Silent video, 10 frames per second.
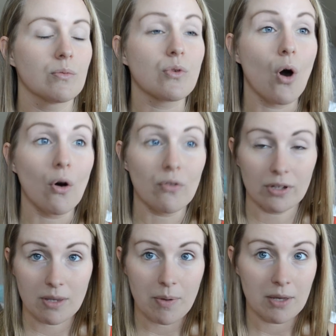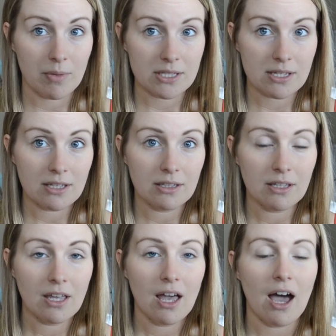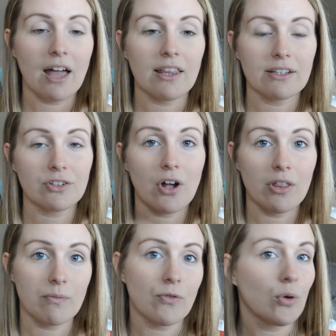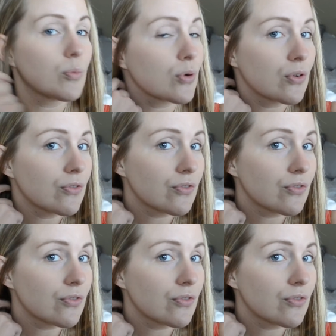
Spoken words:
overly pigmented. I like to call them foolproof.